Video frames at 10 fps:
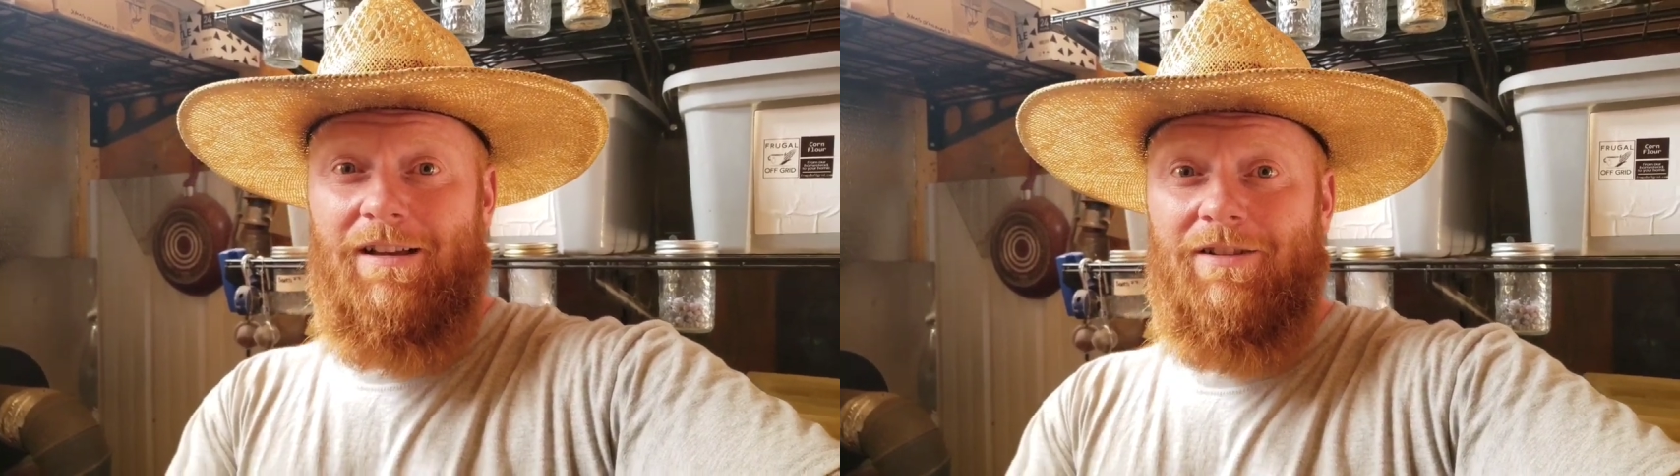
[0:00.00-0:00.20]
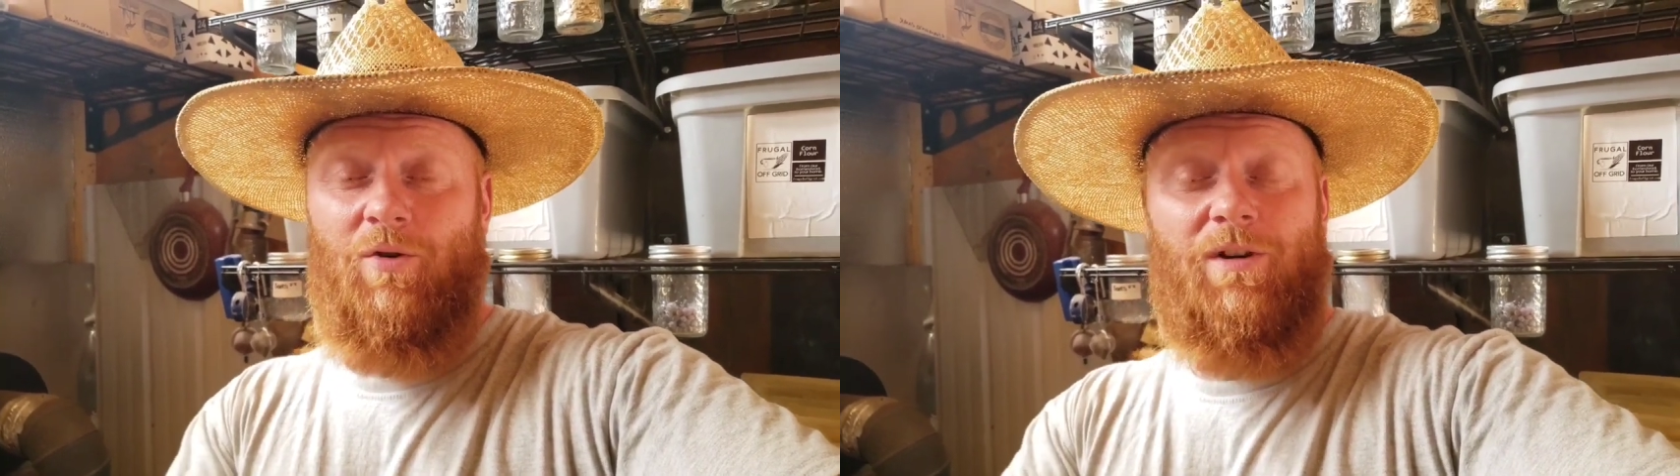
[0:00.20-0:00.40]

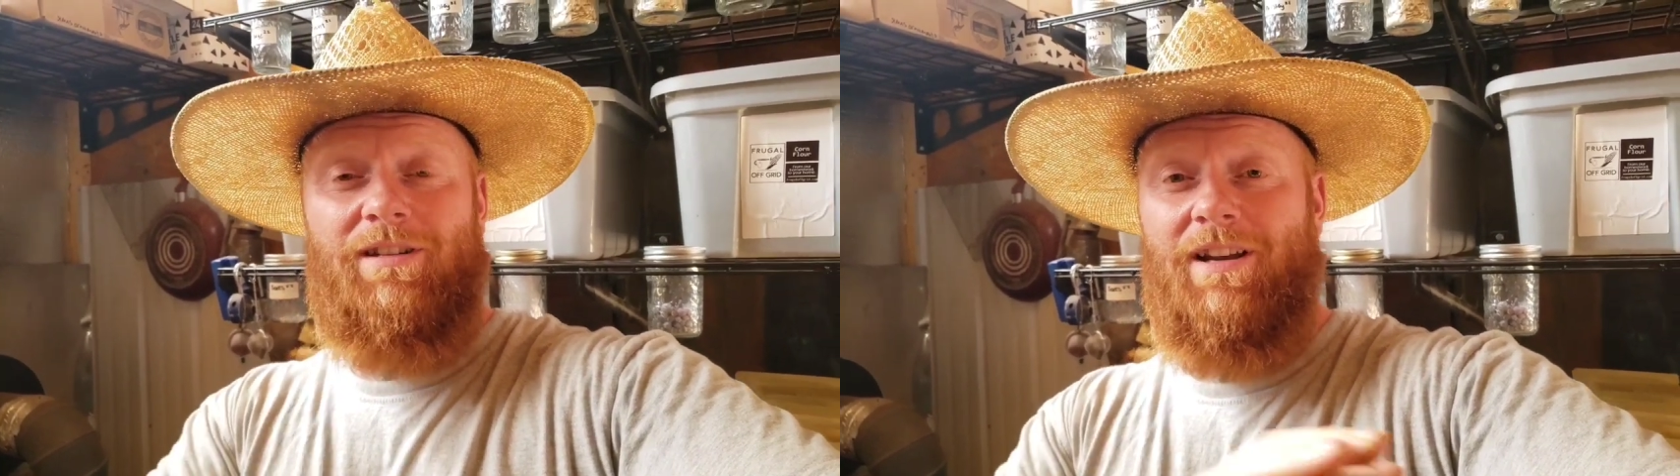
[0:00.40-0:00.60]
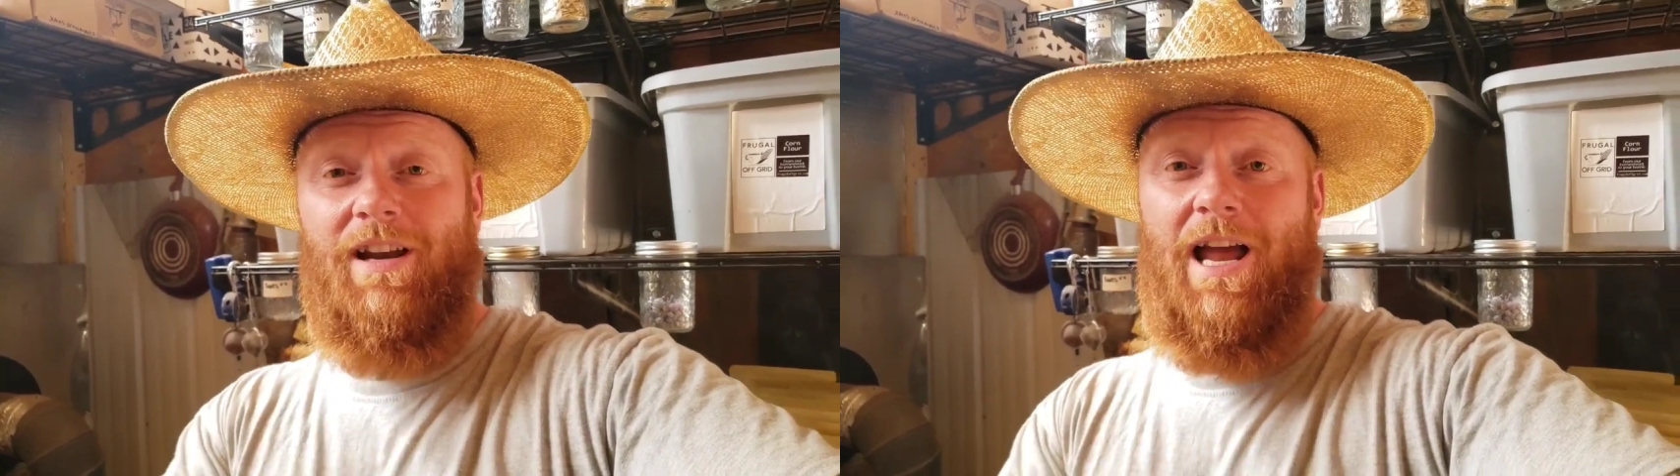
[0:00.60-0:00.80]
So
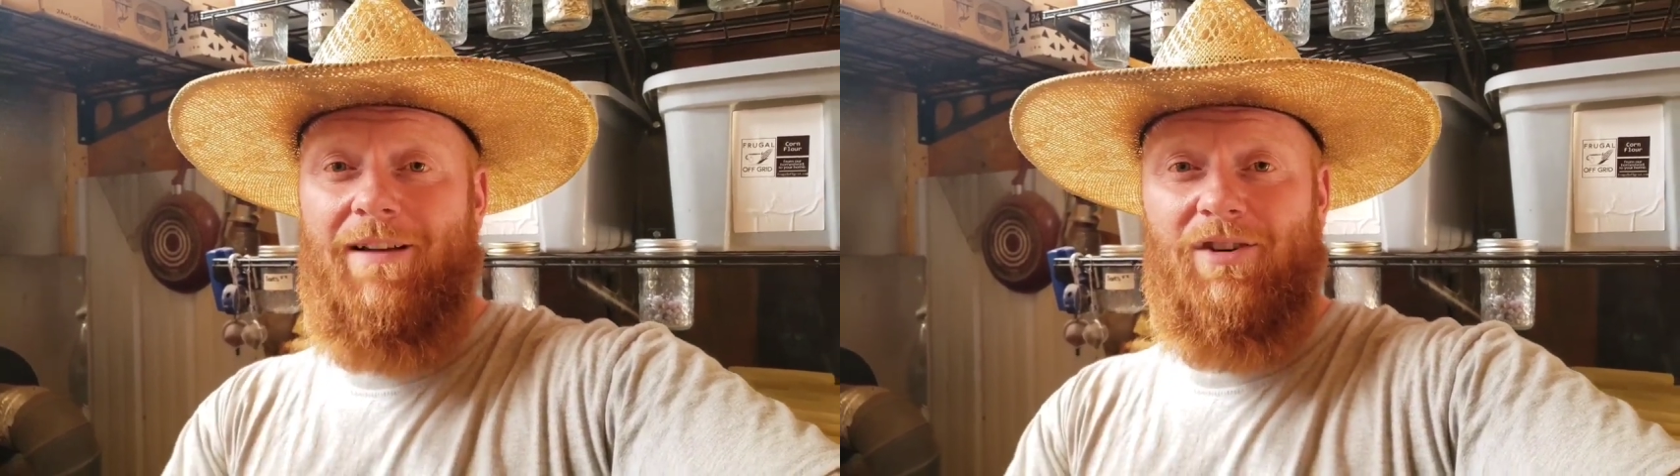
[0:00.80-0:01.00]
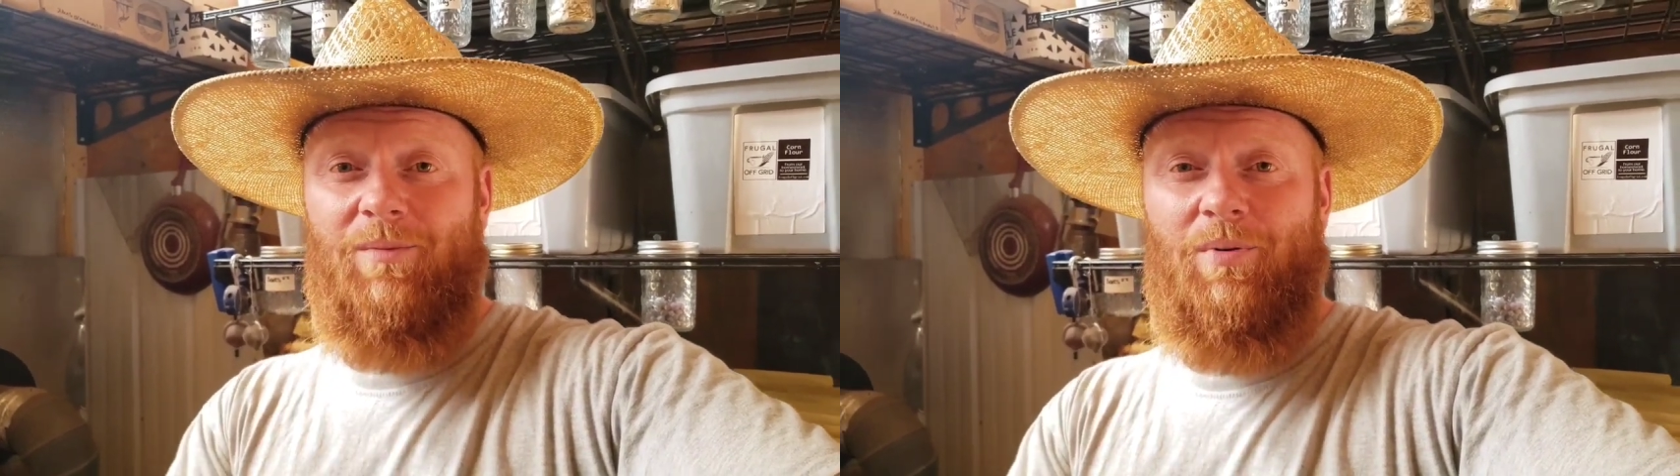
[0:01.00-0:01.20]
instead of
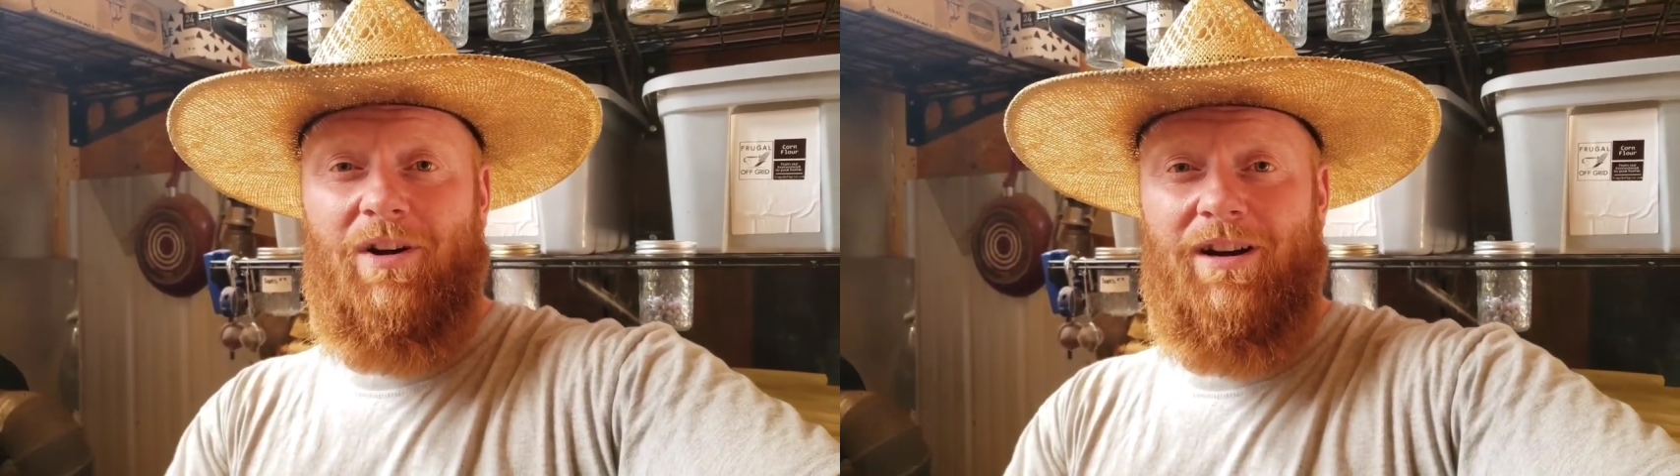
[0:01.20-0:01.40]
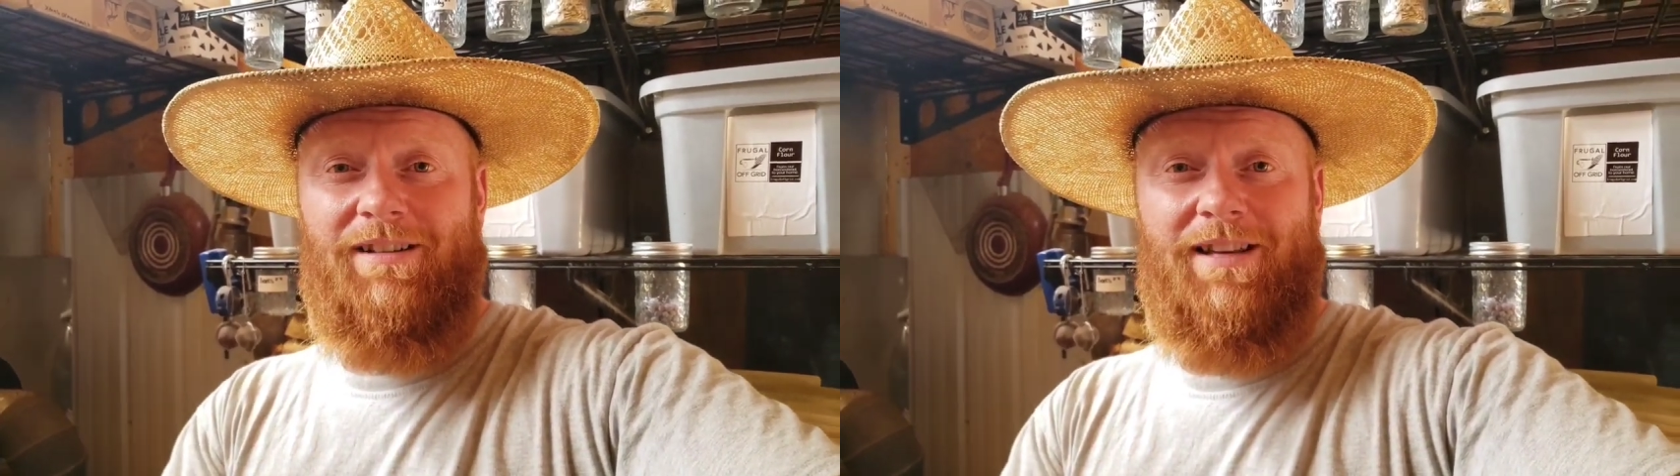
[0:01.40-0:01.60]
having to put
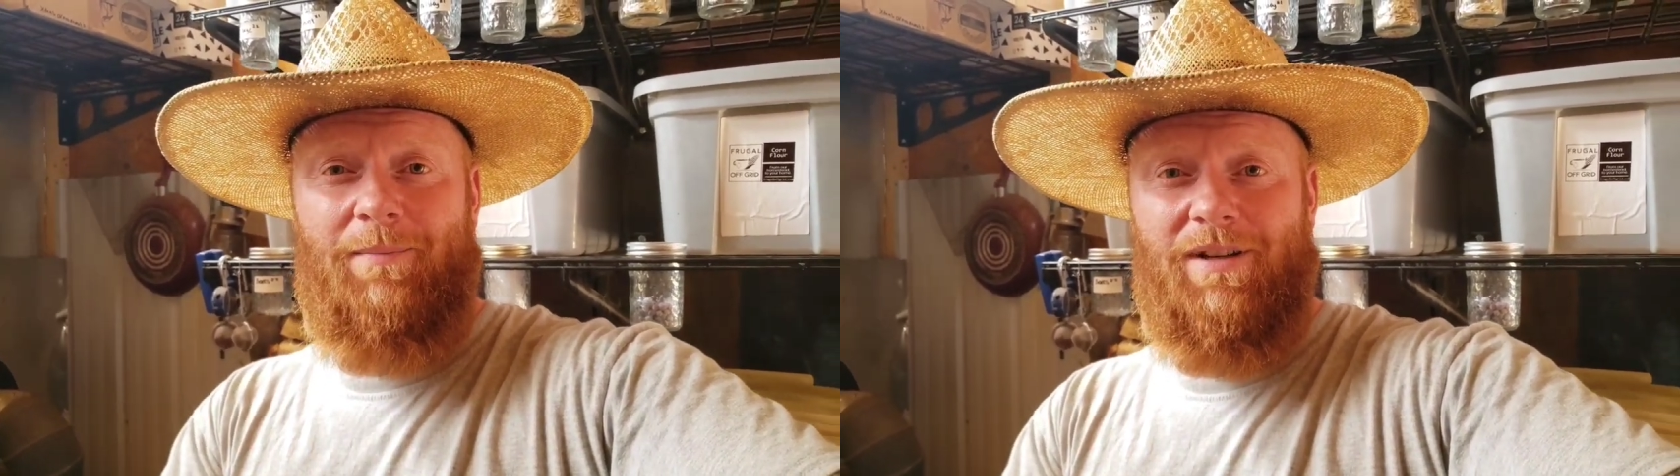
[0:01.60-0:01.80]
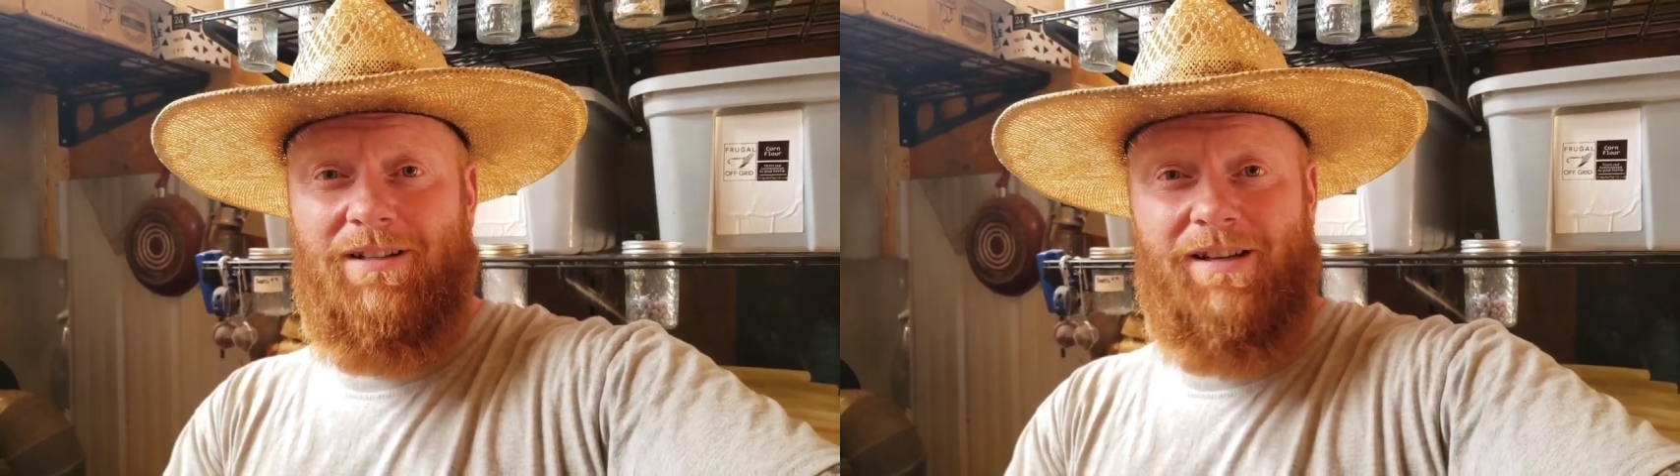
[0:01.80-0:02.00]
in a
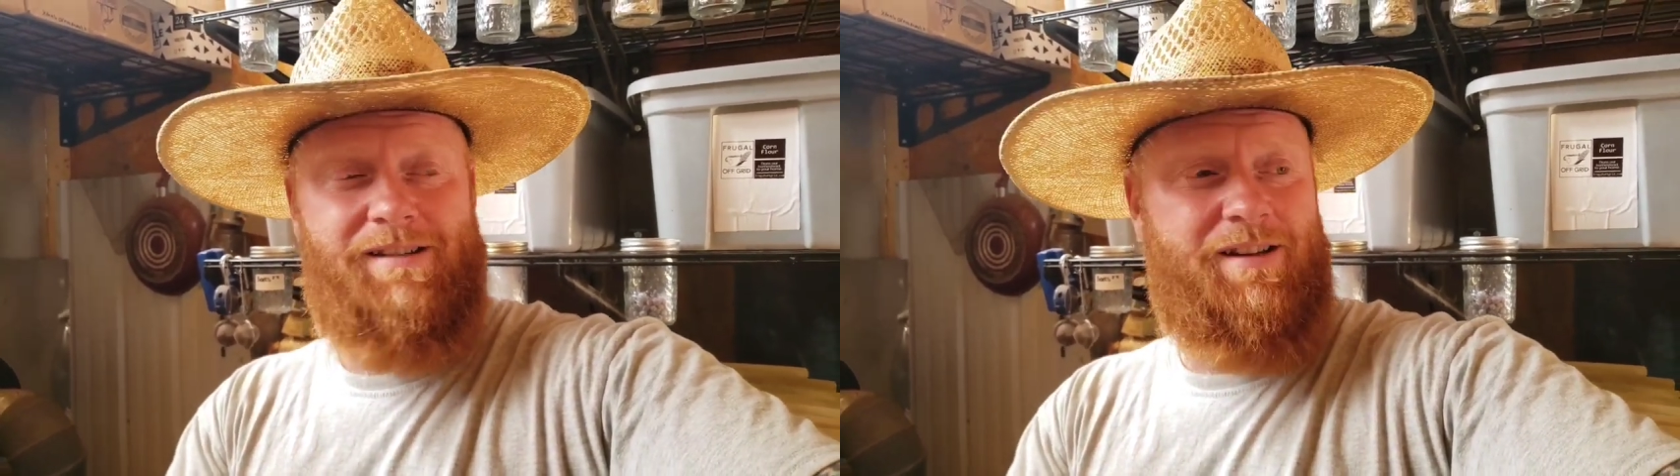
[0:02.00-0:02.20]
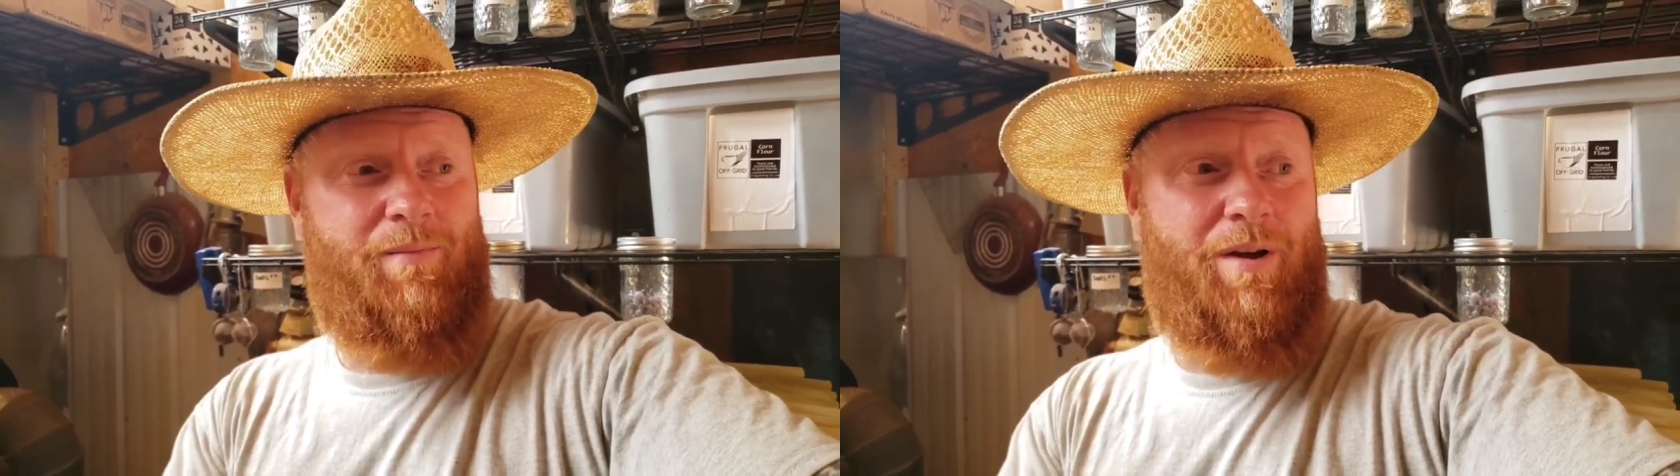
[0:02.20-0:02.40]
septic system,